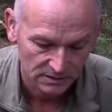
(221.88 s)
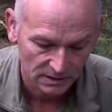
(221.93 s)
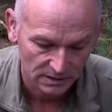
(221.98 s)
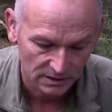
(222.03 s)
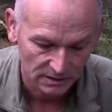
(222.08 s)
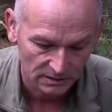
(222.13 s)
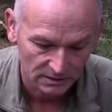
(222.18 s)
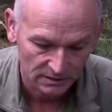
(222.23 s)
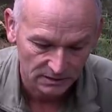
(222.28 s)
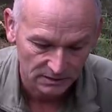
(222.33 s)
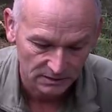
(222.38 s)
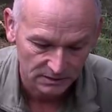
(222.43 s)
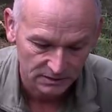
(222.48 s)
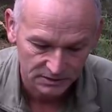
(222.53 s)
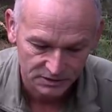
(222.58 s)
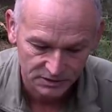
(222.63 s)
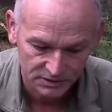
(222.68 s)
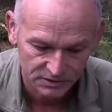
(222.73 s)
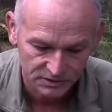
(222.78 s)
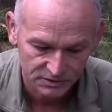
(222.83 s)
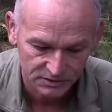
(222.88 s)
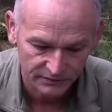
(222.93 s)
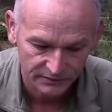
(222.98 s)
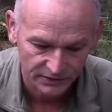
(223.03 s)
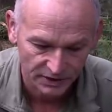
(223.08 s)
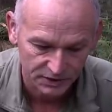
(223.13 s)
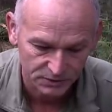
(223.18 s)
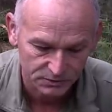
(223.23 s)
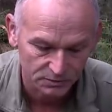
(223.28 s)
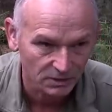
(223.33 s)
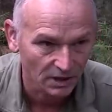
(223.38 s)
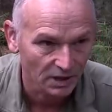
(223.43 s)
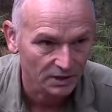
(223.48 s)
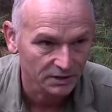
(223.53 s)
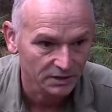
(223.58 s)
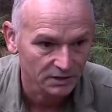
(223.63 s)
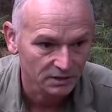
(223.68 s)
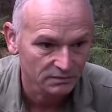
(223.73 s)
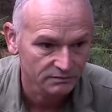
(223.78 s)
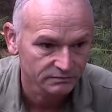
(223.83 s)
This flash will
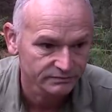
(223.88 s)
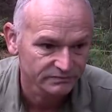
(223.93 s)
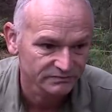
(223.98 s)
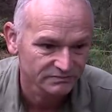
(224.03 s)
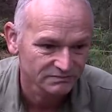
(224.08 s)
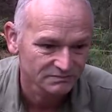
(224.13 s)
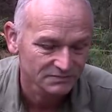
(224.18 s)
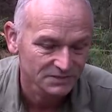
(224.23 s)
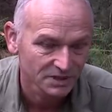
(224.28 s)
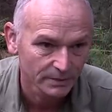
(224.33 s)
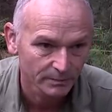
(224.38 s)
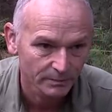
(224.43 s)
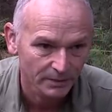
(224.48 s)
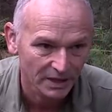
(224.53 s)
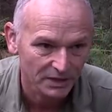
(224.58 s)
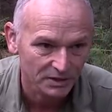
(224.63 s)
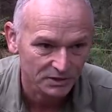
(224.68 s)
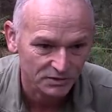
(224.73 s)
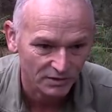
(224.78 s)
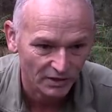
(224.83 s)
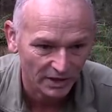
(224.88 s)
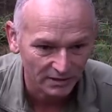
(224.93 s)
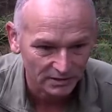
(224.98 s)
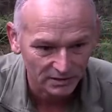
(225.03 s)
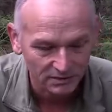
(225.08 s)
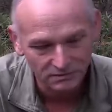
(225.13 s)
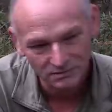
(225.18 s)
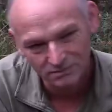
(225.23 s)
only penetrate.